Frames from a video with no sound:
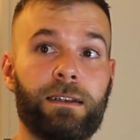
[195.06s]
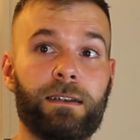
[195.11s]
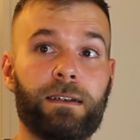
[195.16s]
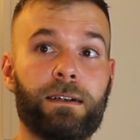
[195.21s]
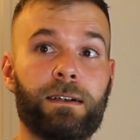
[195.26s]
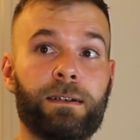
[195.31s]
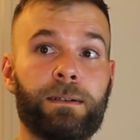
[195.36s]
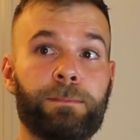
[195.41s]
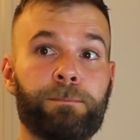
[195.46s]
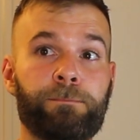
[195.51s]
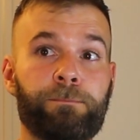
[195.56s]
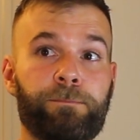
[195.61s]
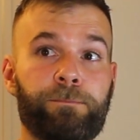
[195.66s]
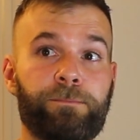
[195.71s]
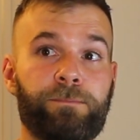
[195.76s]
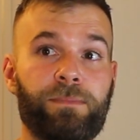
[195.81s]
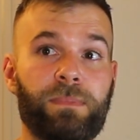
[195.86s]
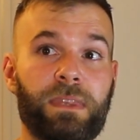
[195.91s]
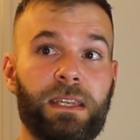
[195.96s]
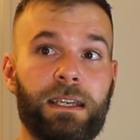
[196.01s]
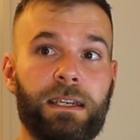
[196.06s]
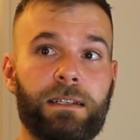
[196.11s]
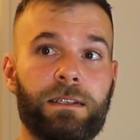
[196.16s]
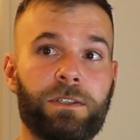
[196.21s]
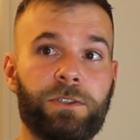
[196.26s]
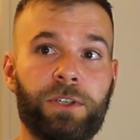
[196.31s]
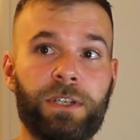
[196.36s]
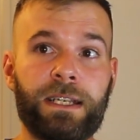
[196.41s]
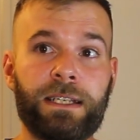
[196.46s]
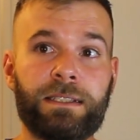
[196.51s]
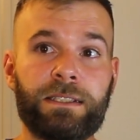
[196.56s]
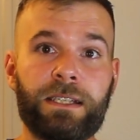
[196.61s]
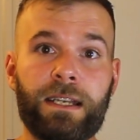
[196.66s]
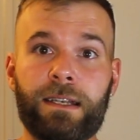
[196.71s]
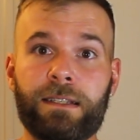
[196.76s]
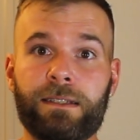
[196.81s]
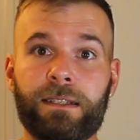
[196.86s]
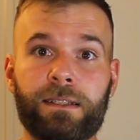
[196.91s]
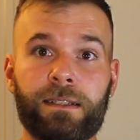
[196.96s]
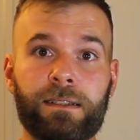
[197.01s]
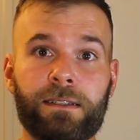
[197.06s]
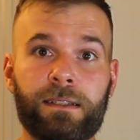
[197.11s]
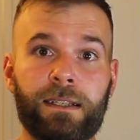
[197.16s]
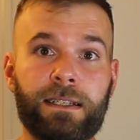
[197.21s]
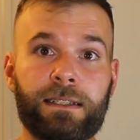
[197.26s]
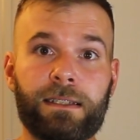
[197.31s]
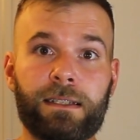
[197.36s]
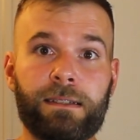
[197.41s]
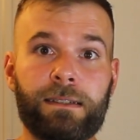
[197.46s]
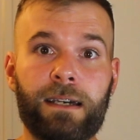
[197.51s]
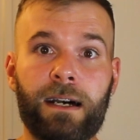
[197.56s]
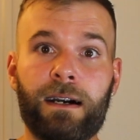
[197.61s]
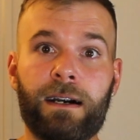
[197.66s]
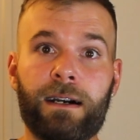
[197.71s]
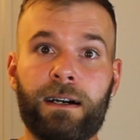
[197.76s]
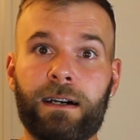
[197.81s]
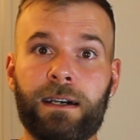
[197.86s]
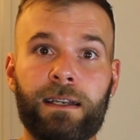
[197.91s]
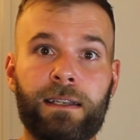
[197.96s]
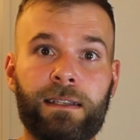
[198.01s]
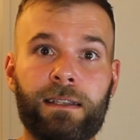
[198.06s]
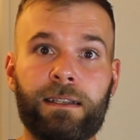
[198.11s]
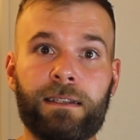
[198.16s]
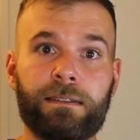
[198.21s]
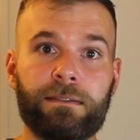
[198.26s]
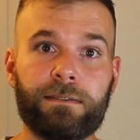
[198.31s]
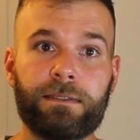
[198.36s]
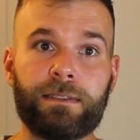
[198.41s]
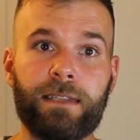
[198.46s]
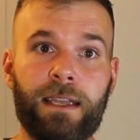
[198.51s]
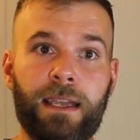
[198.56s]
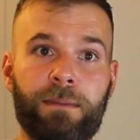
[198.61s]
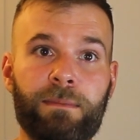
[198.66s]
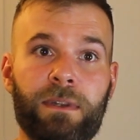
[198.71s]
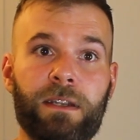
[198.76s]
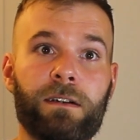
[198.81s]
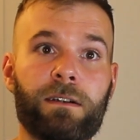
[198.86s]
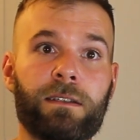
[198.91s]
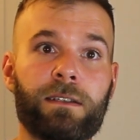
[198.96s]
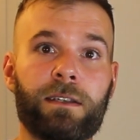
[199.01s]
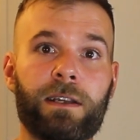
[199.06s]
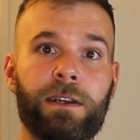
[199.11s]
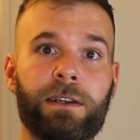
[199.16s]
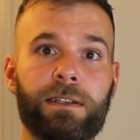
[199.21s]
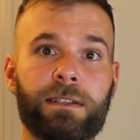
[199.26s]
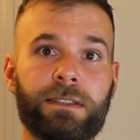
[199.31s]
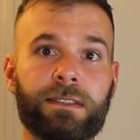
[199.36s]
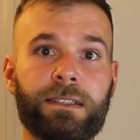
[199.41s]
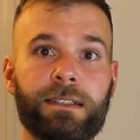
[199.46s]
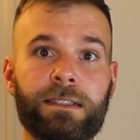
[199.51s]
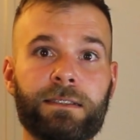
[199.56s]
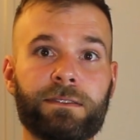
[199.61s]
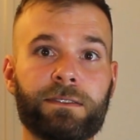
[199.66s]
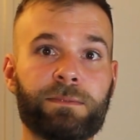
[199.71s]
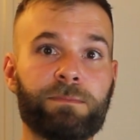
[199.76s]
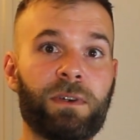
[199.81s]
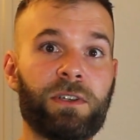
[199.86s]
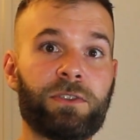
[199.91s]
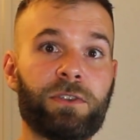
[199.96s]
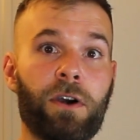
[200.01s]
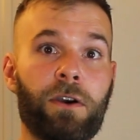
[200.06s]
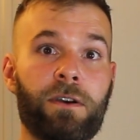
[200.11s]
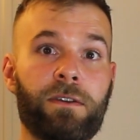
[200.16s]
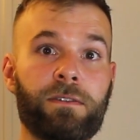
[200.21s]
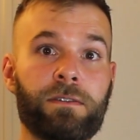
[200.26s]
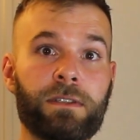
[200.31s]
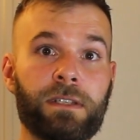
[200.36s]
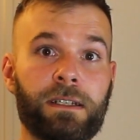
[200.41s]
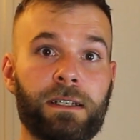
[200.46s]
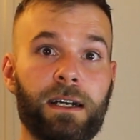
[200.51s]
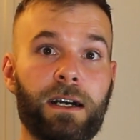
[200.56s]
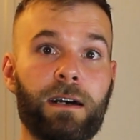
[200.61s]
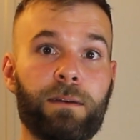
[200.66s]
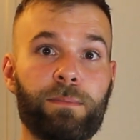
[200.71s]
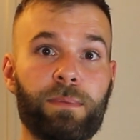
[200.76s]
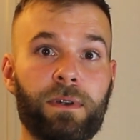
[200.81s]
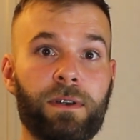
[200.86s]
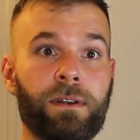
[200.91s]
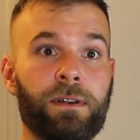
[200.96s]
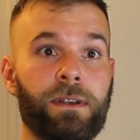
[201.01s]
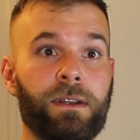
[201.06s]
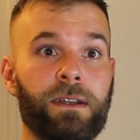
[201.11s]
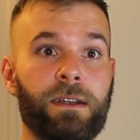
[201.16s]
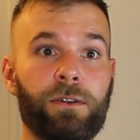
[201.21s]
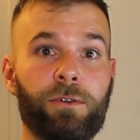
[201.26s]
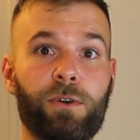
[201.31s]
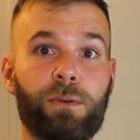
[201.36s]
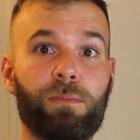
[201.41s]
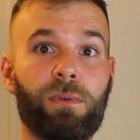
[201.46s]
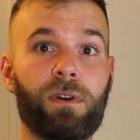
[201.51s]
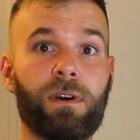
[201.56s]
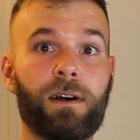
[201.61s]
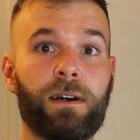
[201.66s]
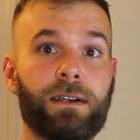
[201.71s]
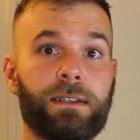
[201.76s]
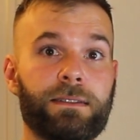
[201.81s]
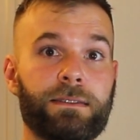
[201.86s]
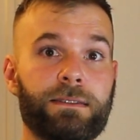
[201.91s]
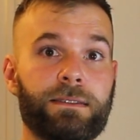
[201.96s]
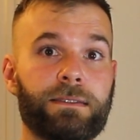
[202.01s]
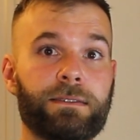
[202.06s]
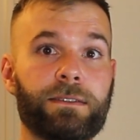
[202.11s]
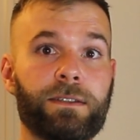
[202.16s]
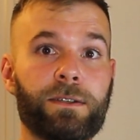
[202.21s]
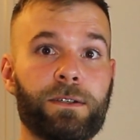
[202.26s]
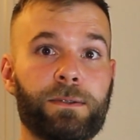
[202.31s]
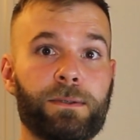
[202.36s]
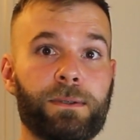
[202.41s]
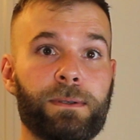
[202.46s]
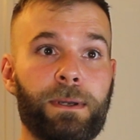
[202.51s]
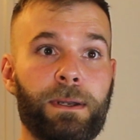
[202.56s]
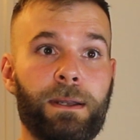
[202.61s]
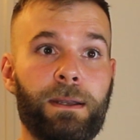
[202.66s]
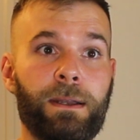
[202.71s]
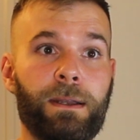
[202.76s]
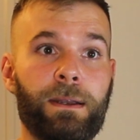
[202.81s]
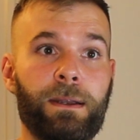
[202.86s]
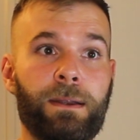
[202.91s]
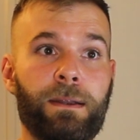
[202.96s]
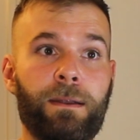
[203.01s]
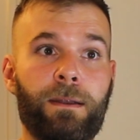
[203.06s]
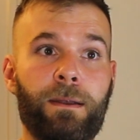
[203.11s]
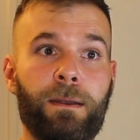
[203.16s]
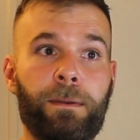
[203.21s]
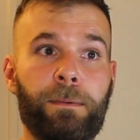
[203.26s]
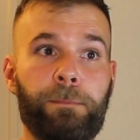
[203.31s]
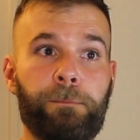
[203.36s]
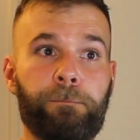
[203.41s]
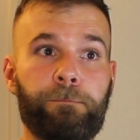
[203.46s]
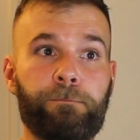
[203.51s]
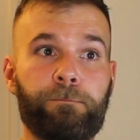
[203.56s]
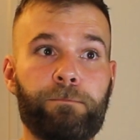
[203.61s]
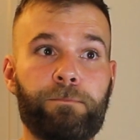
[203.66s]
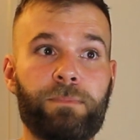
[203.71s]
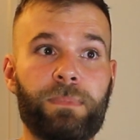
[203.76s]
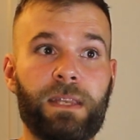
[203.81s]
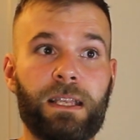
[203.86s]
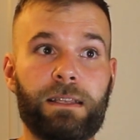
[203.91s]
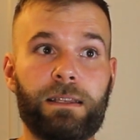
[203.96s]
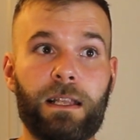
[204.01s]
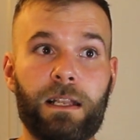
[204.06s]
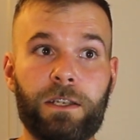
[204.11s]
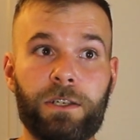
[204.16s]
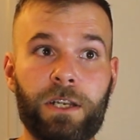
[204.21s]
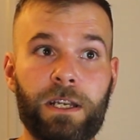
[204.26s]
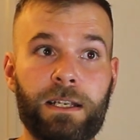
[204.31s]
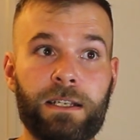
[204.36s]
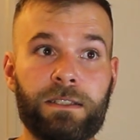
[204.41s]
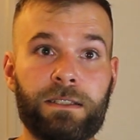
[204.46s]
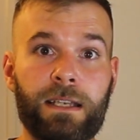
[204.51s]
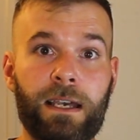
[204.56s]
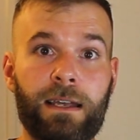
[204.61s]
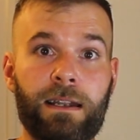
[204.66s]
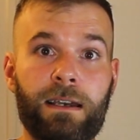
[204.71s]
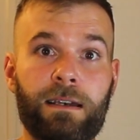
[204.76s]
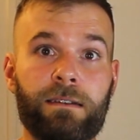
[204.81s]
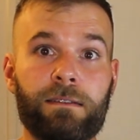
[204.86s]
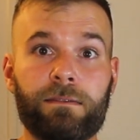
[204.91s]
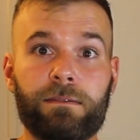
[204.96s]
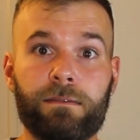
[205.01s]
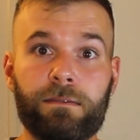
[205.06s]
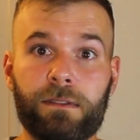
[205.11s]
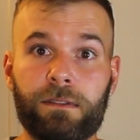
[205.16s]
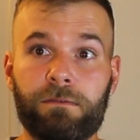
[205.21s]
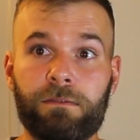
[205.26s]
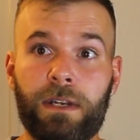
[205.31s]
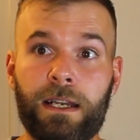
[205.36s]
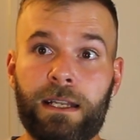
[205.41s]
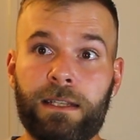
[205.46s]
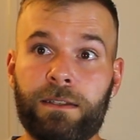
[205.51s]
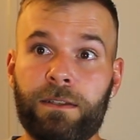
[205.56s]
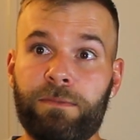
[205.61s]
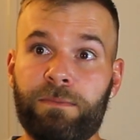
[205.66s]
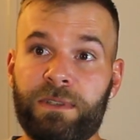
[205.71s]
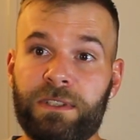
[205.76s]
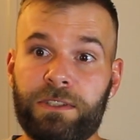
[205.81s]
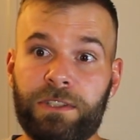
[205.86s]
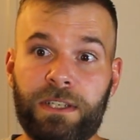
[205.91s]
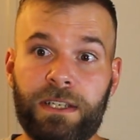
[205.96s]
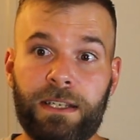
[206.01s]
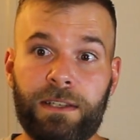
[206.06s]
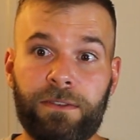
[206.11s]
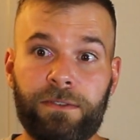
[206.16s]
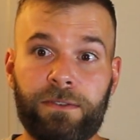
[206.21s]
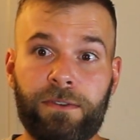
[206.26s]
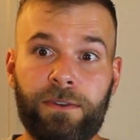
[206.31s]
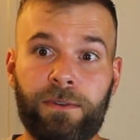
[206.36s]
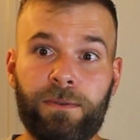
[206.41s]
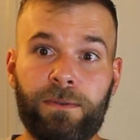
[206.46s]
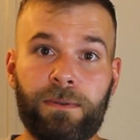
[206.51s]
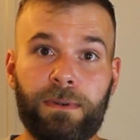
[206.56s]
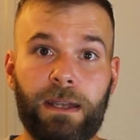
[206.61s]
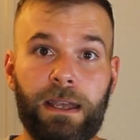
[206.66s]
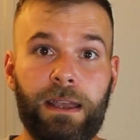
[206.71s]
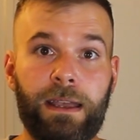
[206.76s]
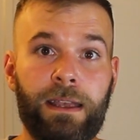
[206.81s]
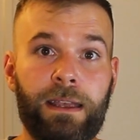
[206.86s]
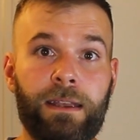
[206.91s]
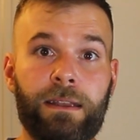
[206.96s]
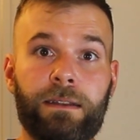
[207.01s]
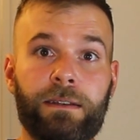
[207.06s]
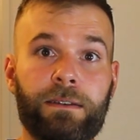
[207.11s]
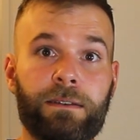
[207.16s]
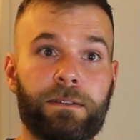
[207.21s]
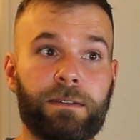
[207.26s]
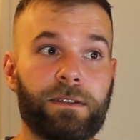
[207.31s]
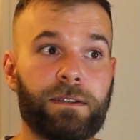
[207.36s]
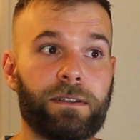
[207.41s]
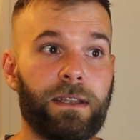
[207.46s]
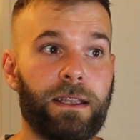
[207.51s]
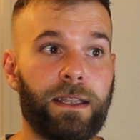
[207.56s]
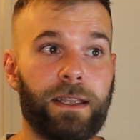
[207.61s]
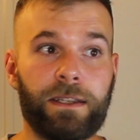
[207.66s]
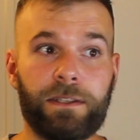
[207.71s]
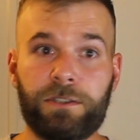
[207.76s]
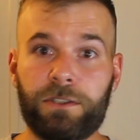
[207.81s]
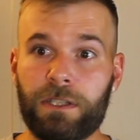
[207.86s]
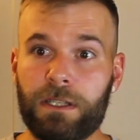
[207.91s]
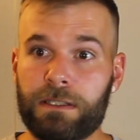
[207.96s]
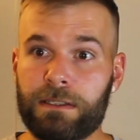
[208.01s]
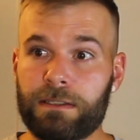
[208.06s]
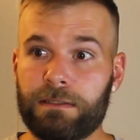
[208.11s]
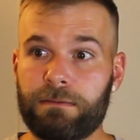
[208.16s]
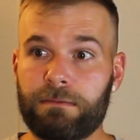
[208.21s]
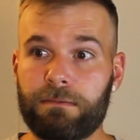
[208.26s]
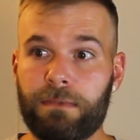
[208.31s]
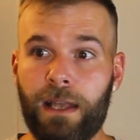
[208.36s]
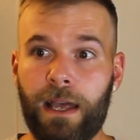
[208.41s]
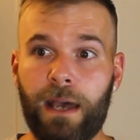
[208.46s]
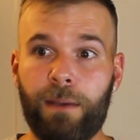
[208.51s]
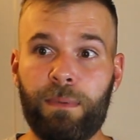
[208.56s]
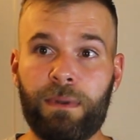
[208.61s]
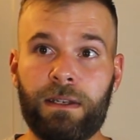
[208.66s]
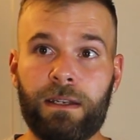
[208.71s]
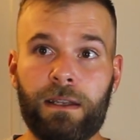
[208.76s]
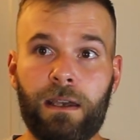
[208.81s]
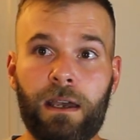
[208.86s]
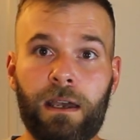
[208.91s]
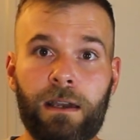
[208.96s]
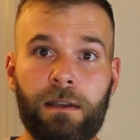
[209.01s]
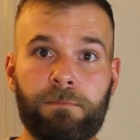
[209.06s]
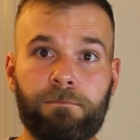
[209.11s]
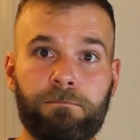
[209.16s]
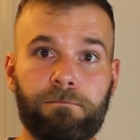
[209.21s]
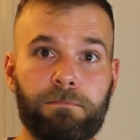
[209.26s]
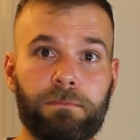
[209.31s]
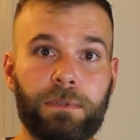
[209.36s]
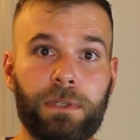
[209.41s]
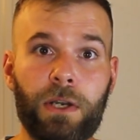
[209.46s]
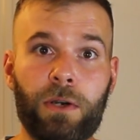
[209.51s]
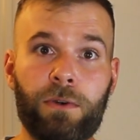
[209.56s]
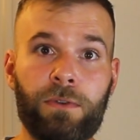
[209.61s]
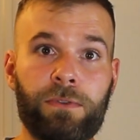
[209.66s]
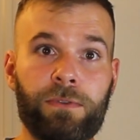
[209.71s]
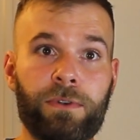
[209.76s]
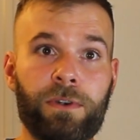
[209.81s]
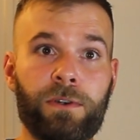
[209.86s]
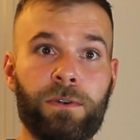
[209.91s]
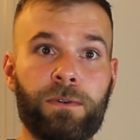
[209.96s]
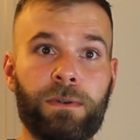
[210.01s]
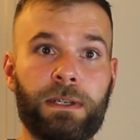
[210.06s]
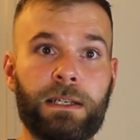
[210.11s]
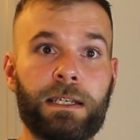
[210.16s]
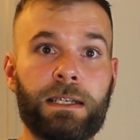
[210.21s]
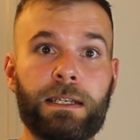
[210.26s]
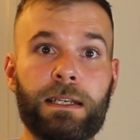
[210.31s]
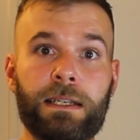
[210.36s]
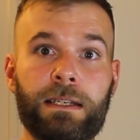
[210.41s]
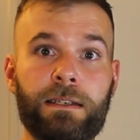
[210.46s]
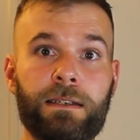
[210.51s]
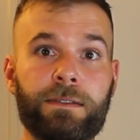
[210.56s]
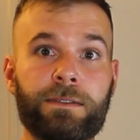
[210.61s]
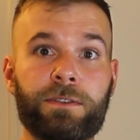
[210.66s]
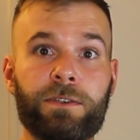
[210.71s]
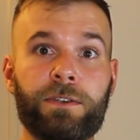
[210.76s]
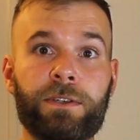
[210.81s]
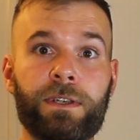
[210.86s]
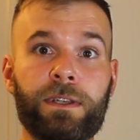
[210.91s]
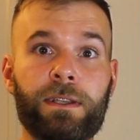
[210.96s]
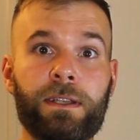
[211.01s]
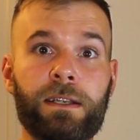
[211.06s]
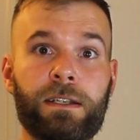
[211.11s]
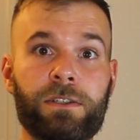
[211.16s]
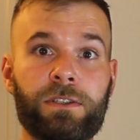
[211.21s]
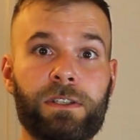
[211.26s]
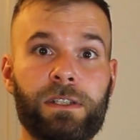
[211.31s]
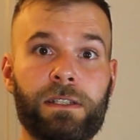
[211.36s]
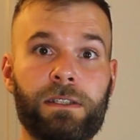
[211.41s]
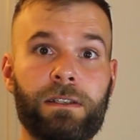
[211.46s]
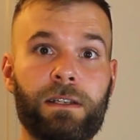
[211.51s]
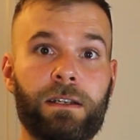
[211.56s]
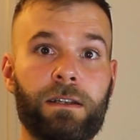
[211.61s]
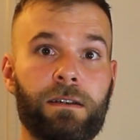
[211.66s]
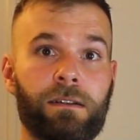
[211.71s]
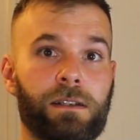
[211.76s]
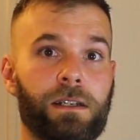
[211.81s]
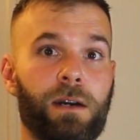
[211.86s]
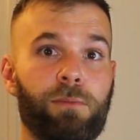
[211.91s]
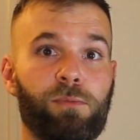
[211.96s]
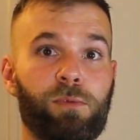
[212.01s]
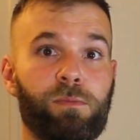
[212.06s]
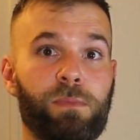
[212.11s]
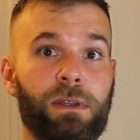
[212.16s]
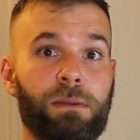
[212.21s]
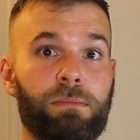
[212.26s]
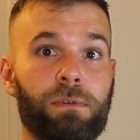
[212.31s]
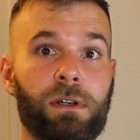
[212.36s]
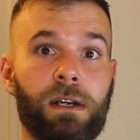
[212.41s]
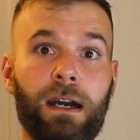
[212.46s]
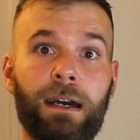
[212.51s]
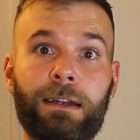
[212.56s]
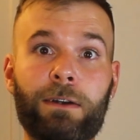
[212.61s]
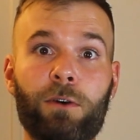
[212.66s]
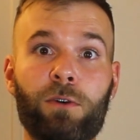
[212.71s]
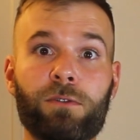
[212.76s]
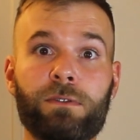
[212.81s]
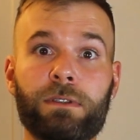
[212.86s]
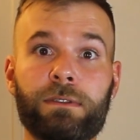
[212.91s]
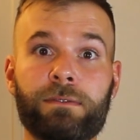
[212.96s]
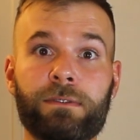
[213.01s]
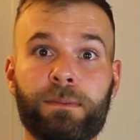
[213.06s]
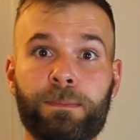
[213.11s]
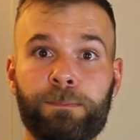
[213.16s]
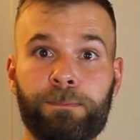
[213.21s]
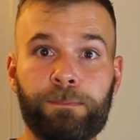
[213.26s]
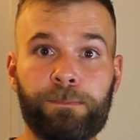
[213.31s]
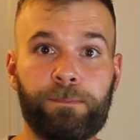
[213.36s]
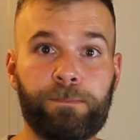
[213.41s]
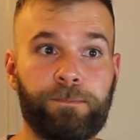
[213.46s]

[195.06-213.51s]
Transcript: they had to change out the die that slammed it on there, because steel is much harder than copper or bronze. So they changed that out, ran the machine through, and it just happened to go through and get into circulation, and a couple people got a hold of them.